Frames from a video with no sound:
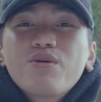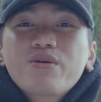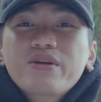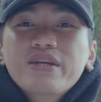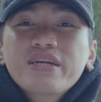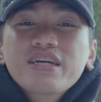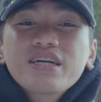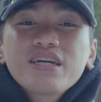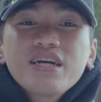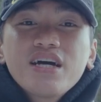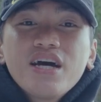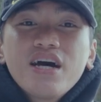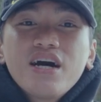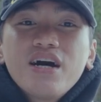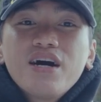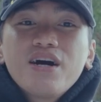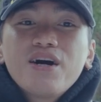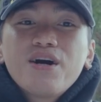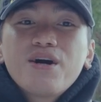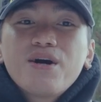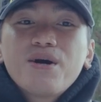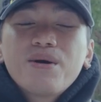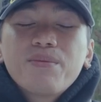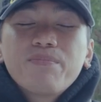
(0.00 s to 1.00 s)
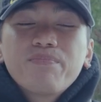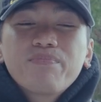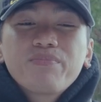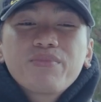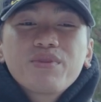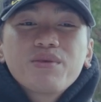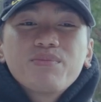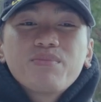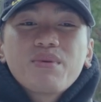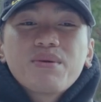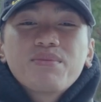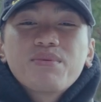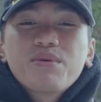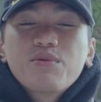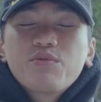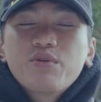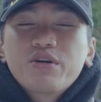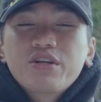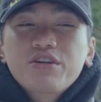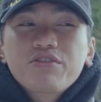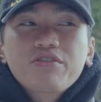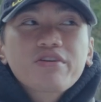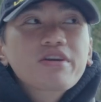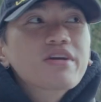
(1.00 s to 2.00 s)
morning. You may be
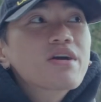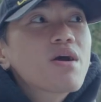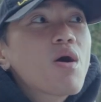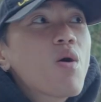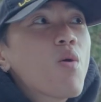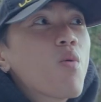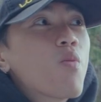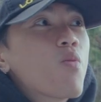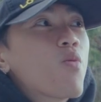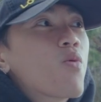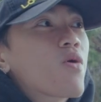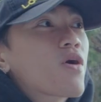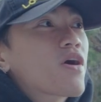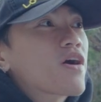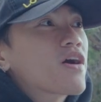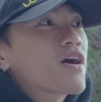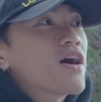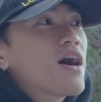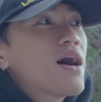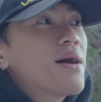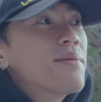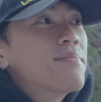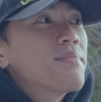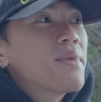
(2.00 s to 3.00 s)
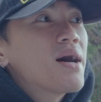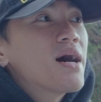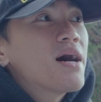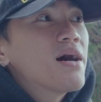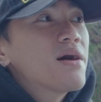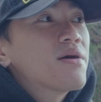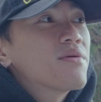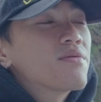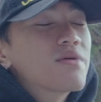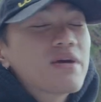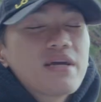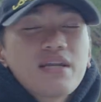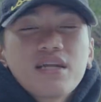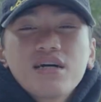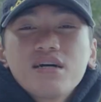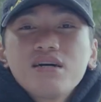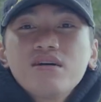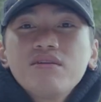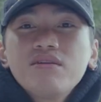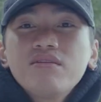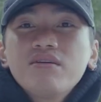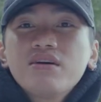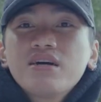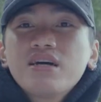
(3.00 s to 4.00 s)
wondering where I'm at right
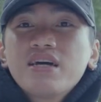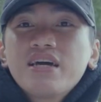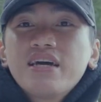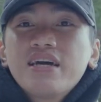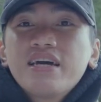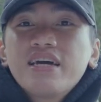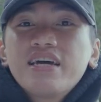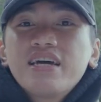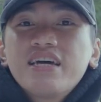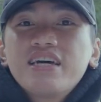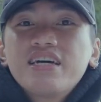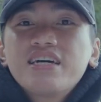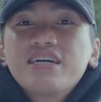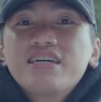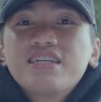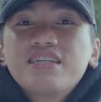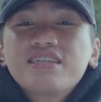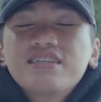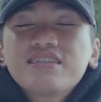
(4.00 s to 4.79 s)
now, and